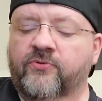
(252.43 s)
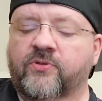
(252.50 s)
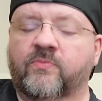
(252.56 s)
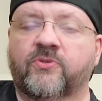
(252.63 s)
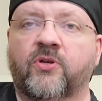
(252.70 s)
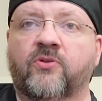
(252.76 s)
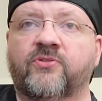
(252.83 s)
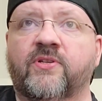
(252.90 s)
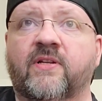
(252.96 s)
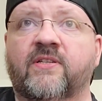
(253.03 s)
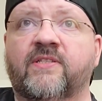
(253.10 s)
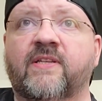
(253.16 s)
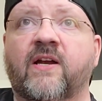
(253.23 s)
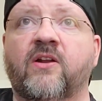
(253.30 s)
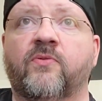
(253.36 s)
some tones. I'm going to
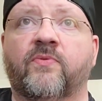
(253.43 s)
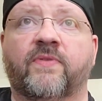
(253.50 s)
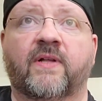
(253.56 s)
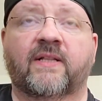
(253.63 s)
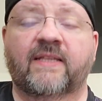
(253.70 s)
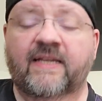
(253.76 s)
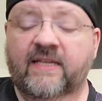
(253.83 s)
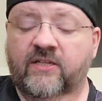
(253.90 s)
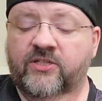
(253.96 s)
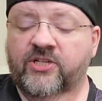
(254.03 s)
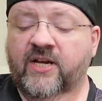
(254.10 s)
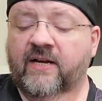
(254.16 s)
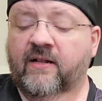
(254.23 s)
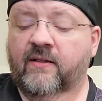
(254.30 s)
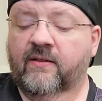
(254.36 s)
start out with a clean
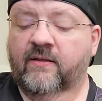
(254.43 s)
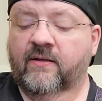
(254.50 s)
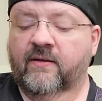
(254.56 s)
channel.